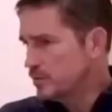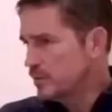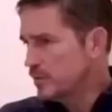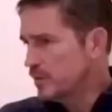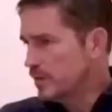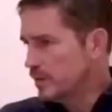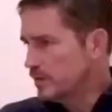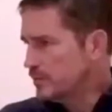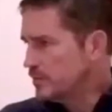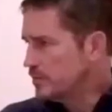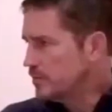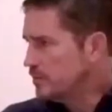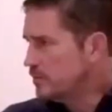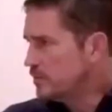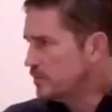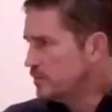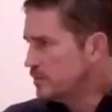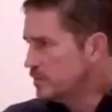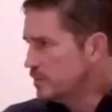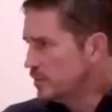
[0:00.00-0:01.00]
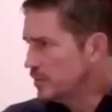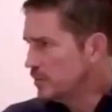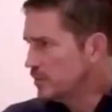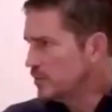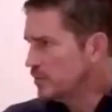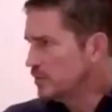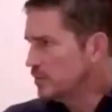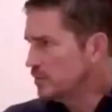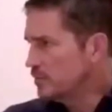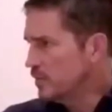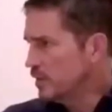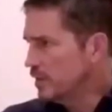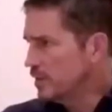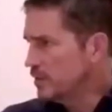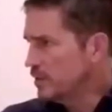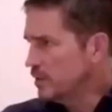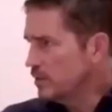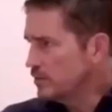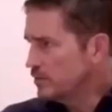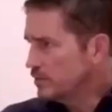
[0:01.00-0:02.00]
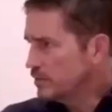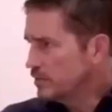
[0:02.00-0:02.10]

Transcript: we have to show by love.